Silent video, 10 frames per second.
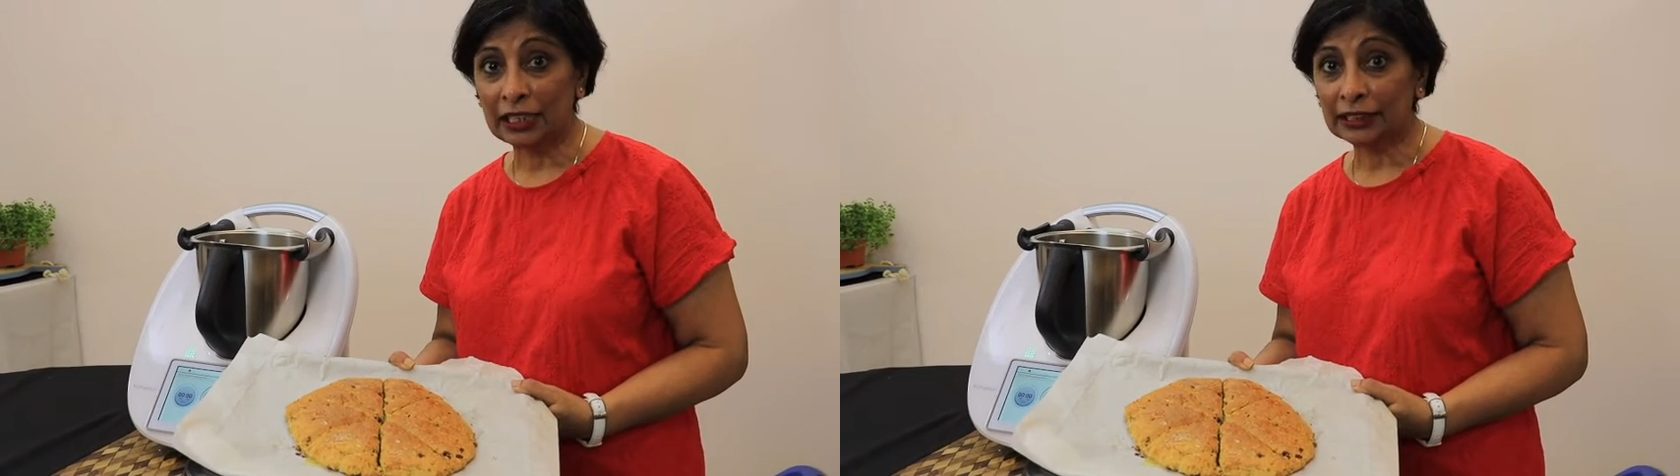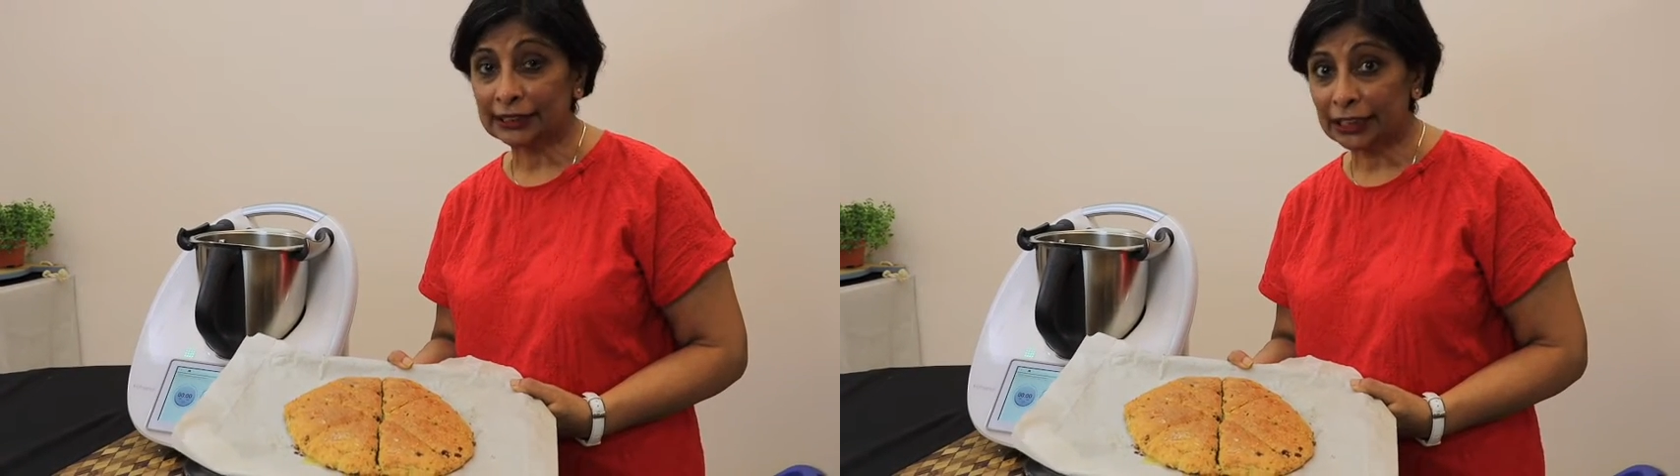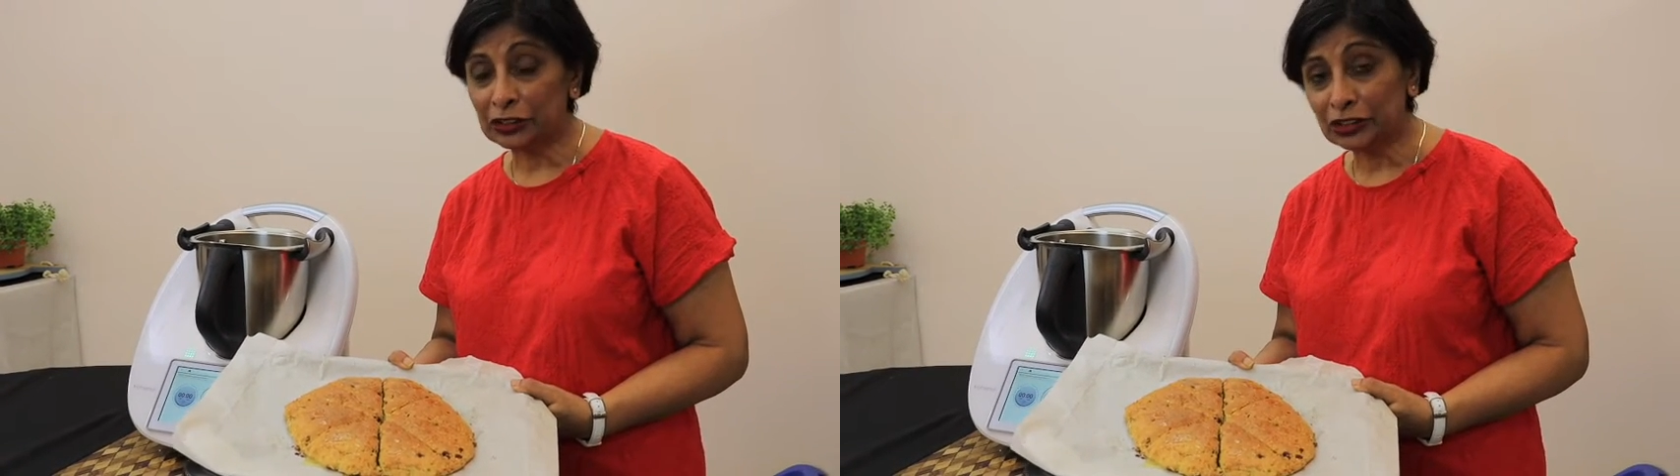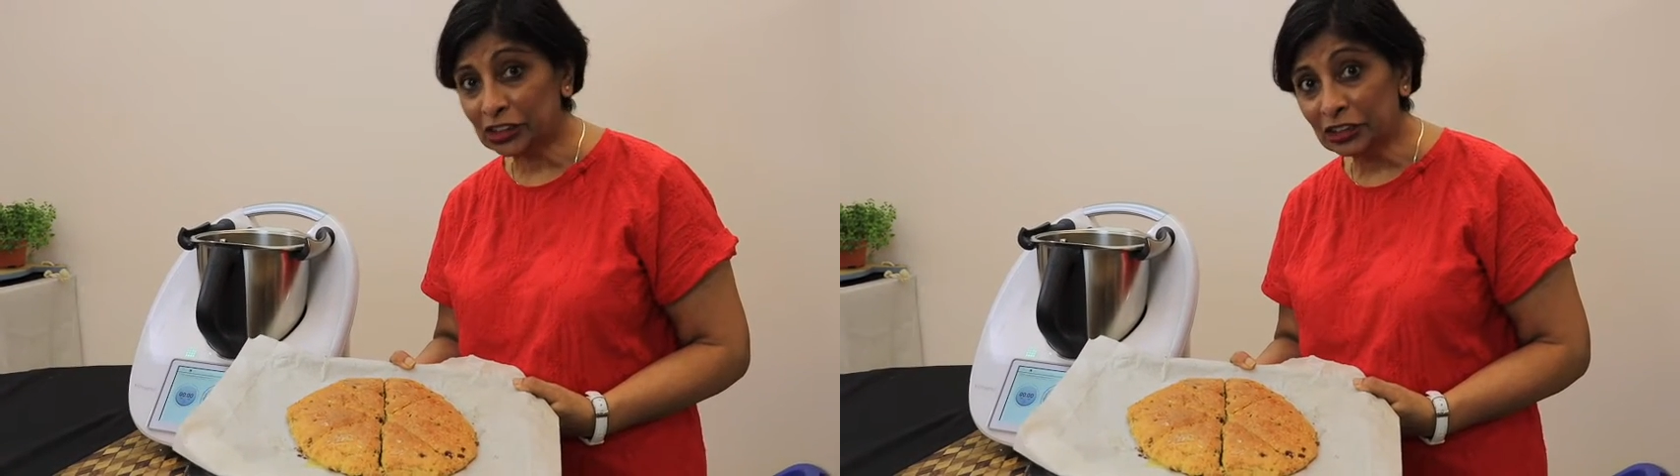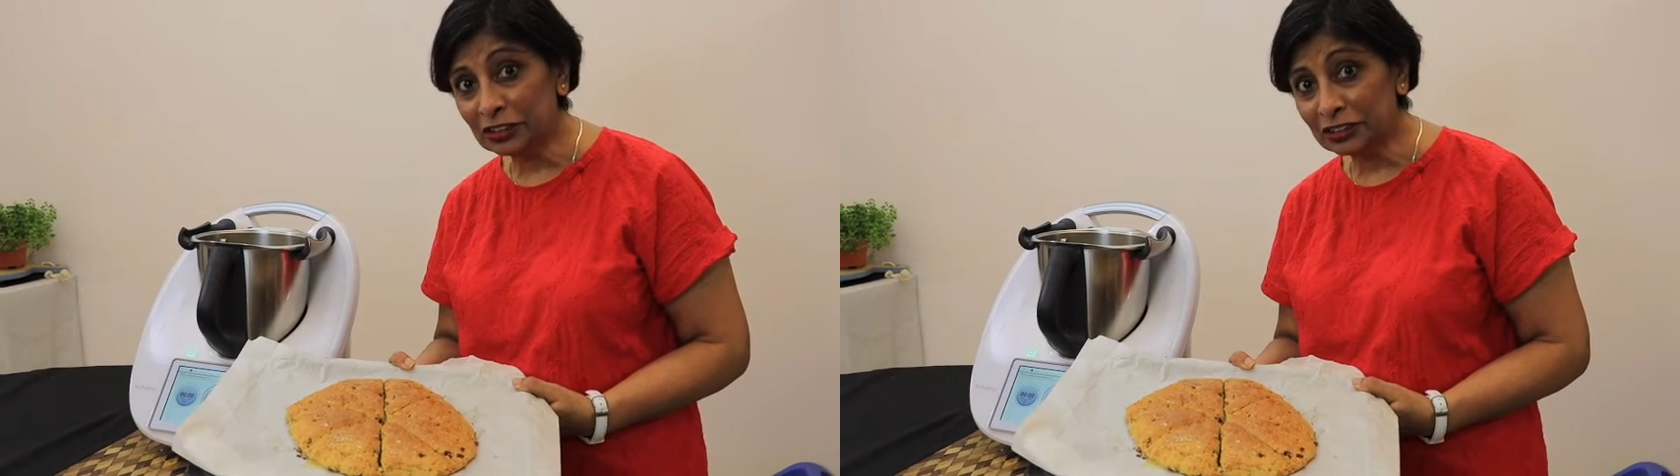See you
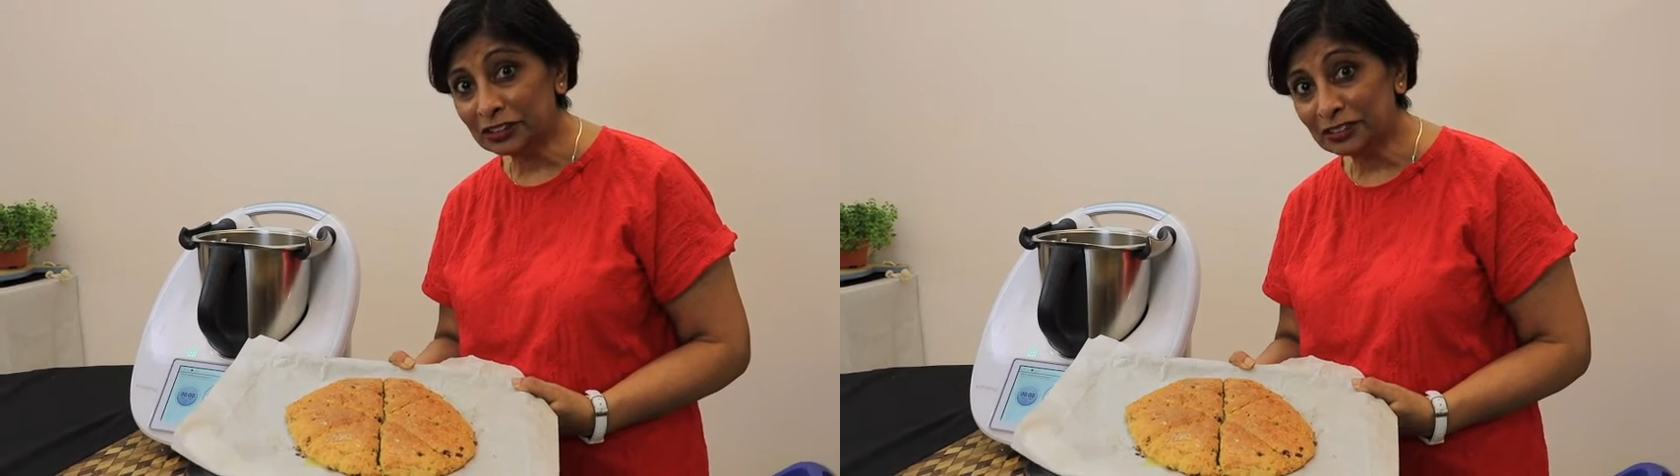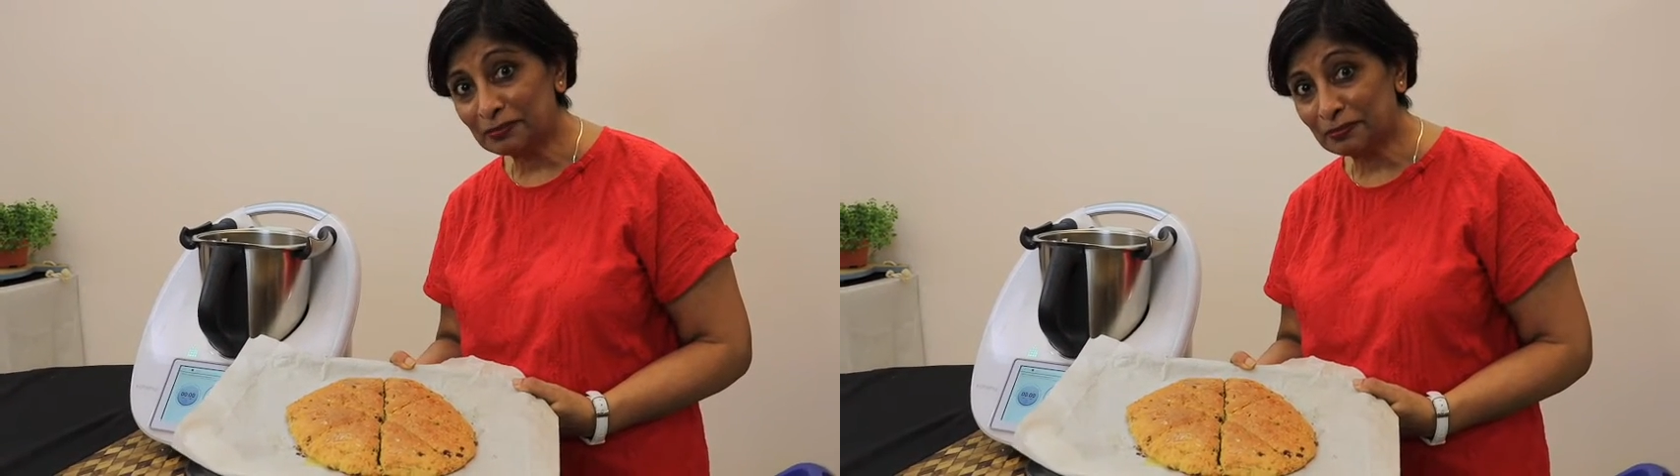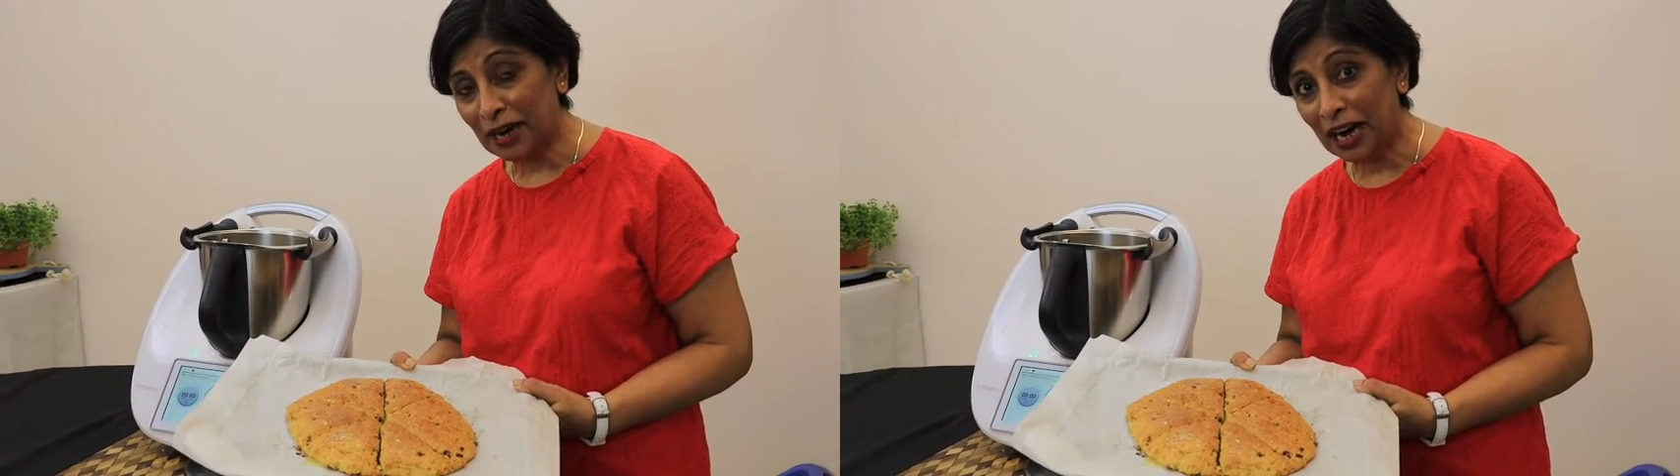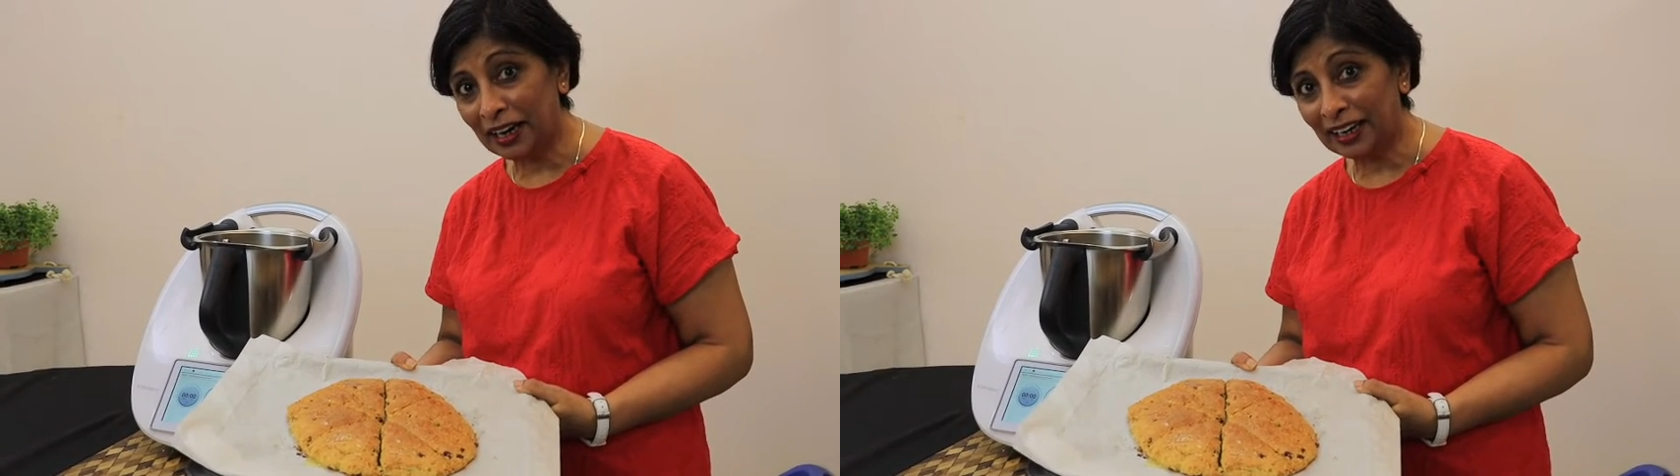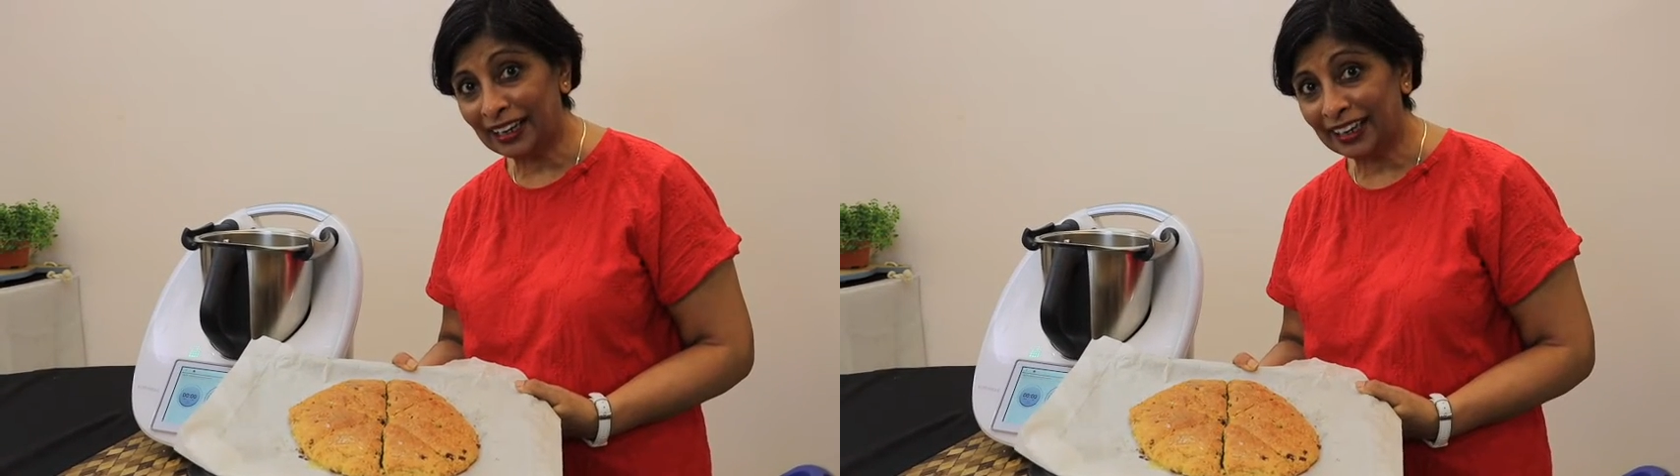soon.
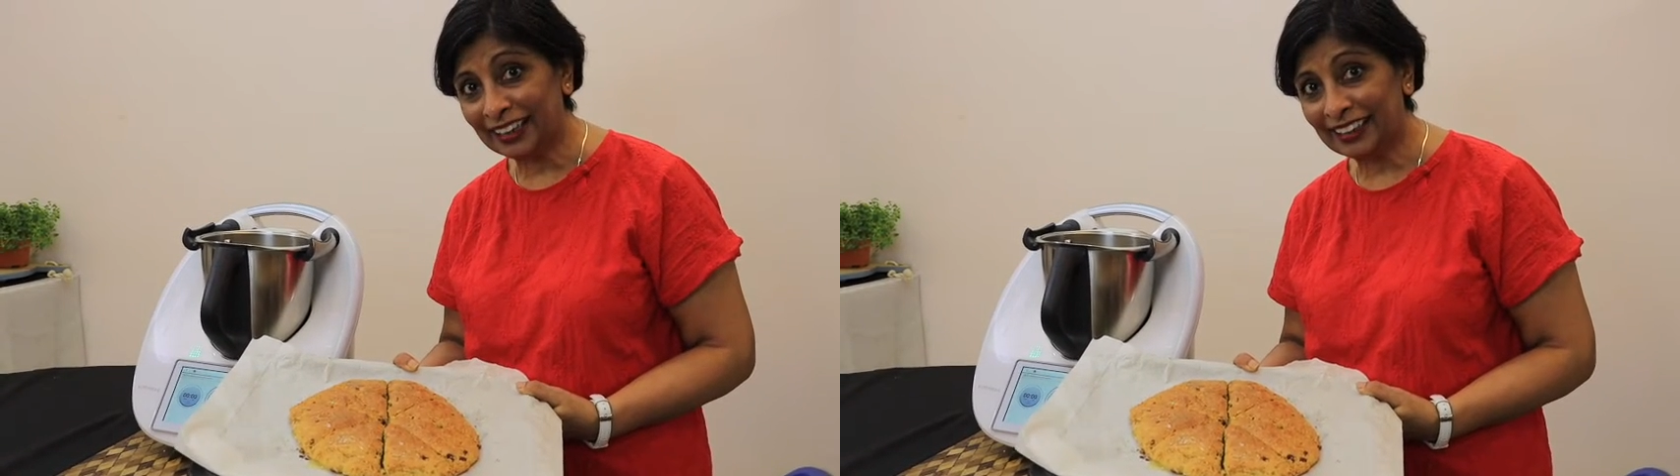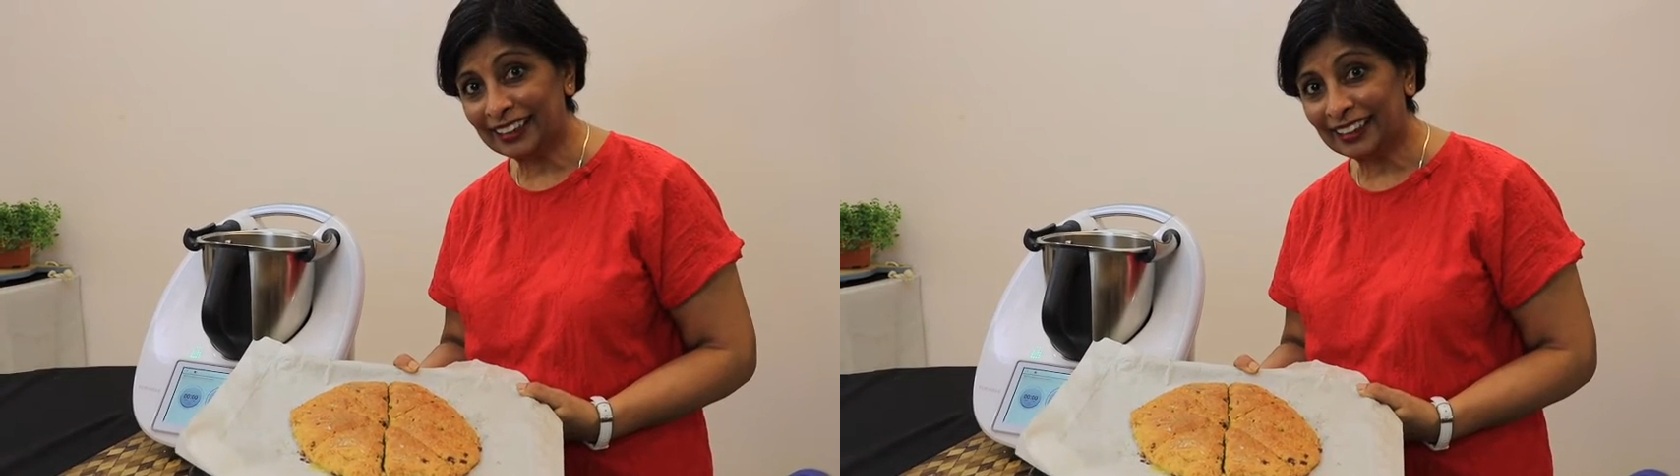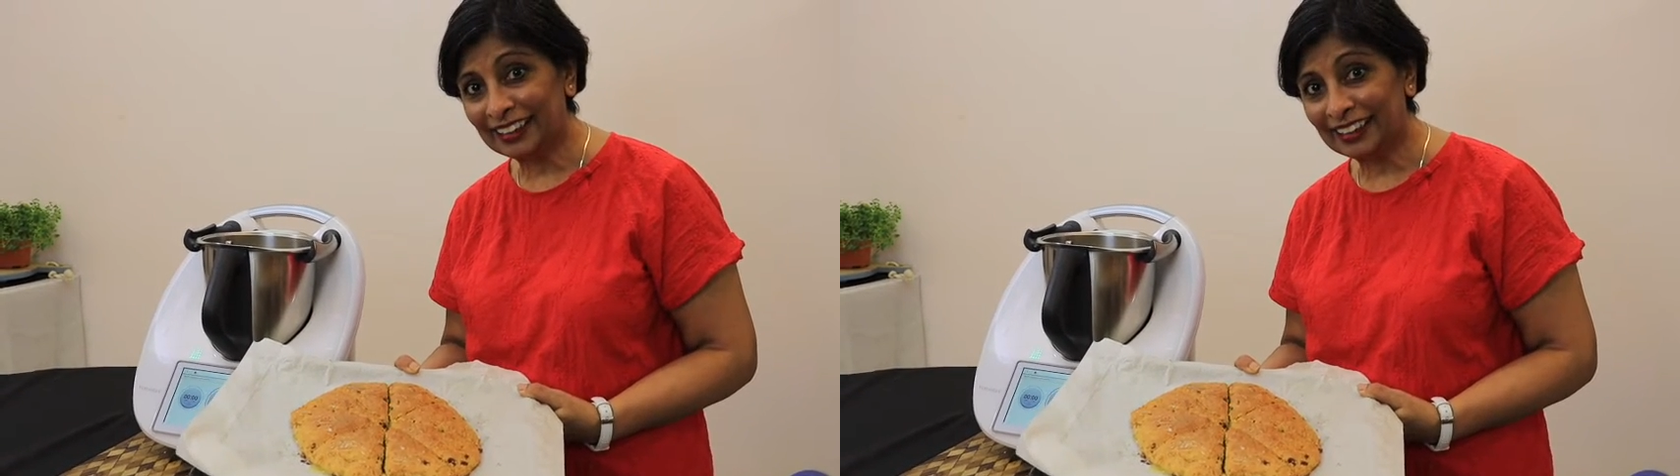Bye.